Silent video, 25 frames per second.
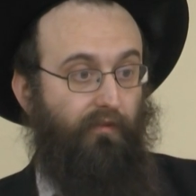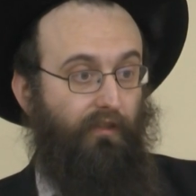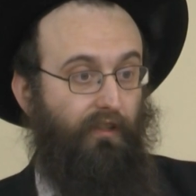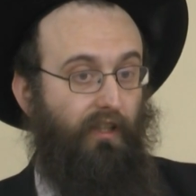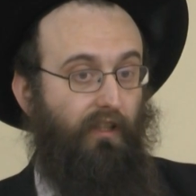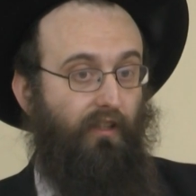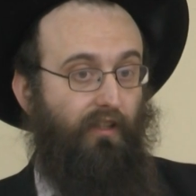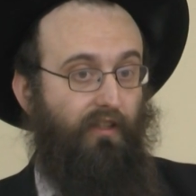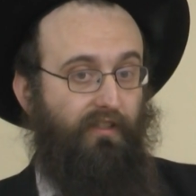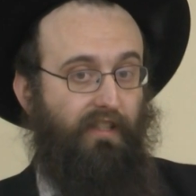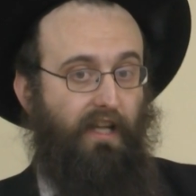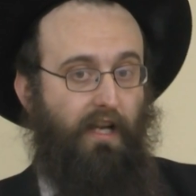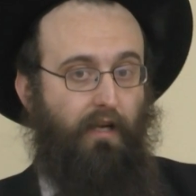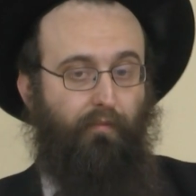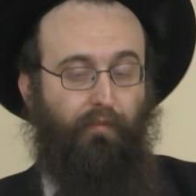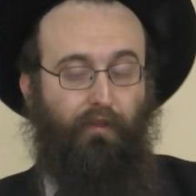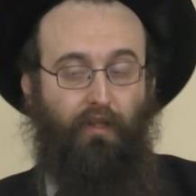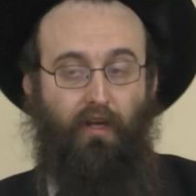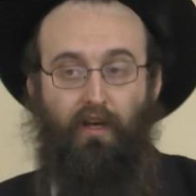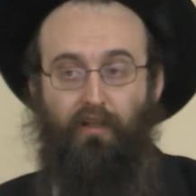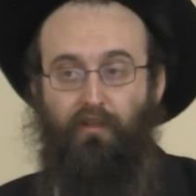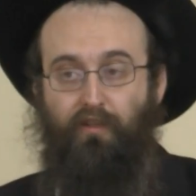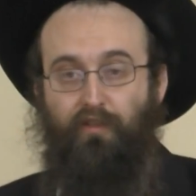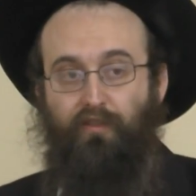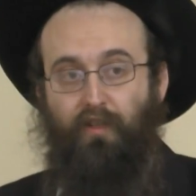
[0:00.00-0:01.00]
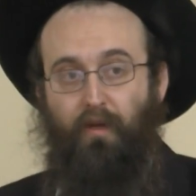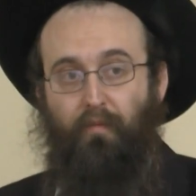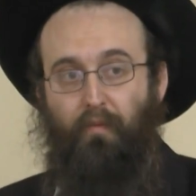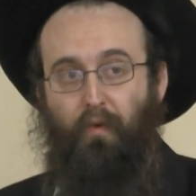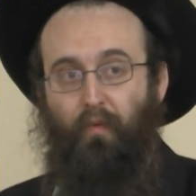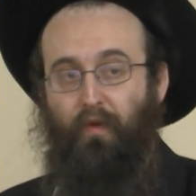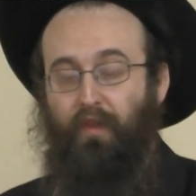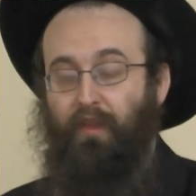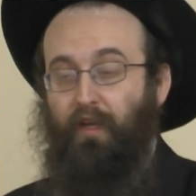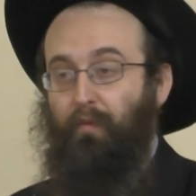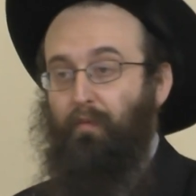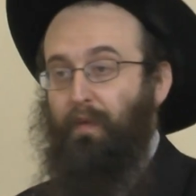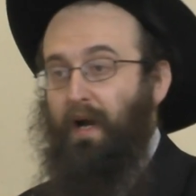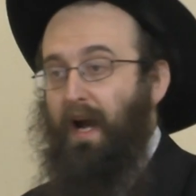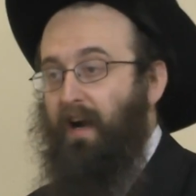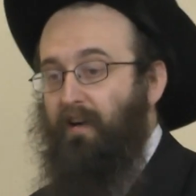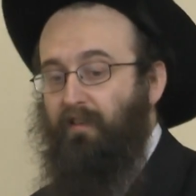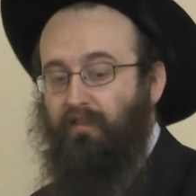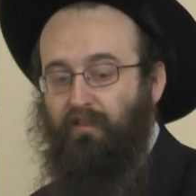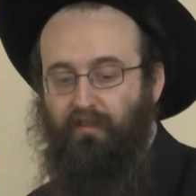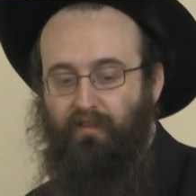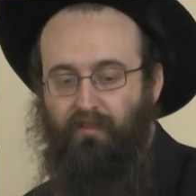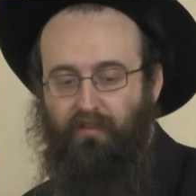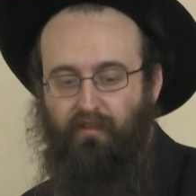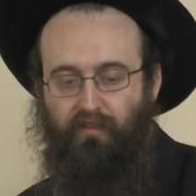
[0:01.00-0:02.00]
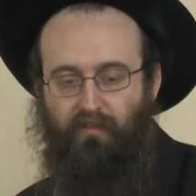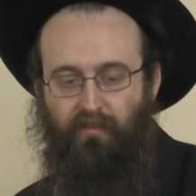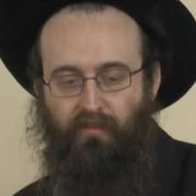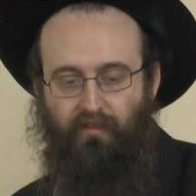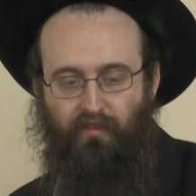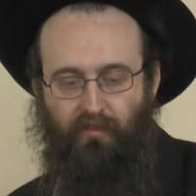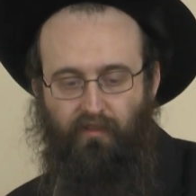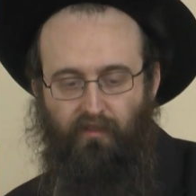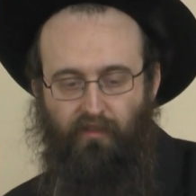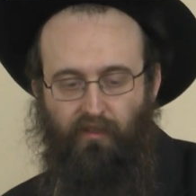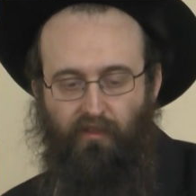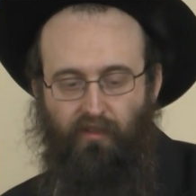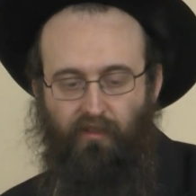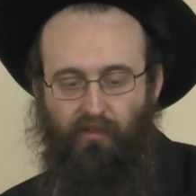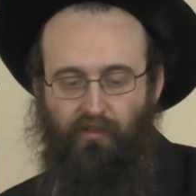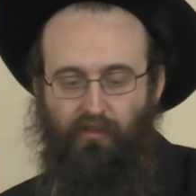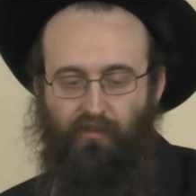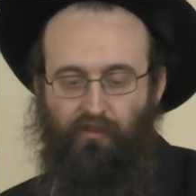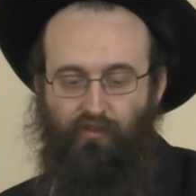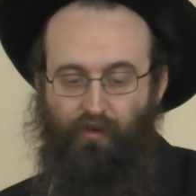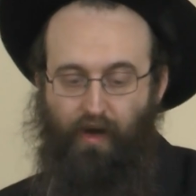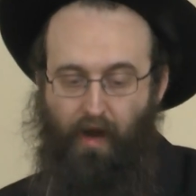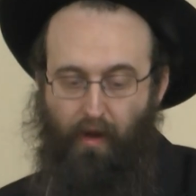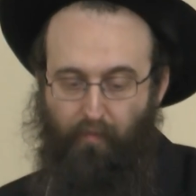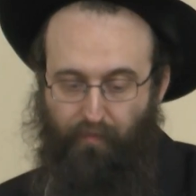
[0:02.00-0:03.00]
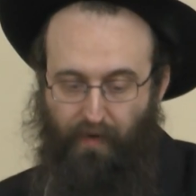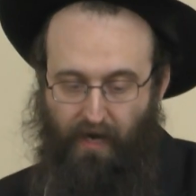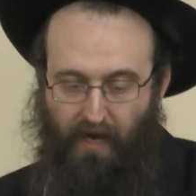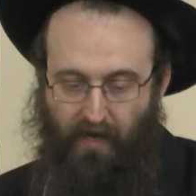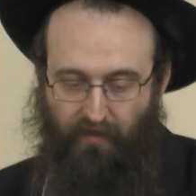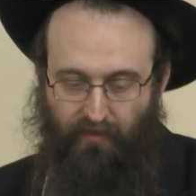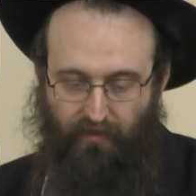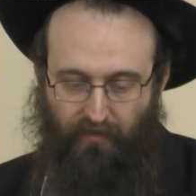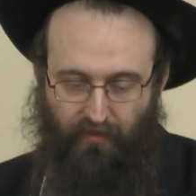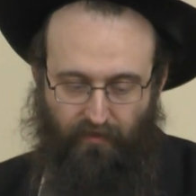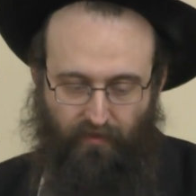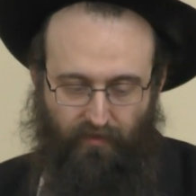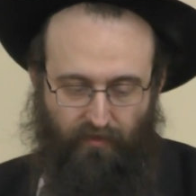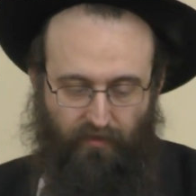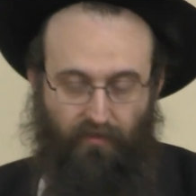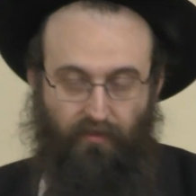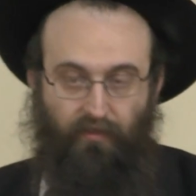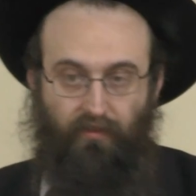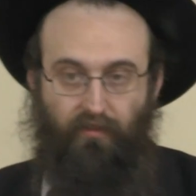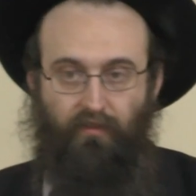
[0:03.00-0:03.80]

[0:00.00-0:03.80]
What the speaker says: yichud does not apply to someone with their parents, grandparents,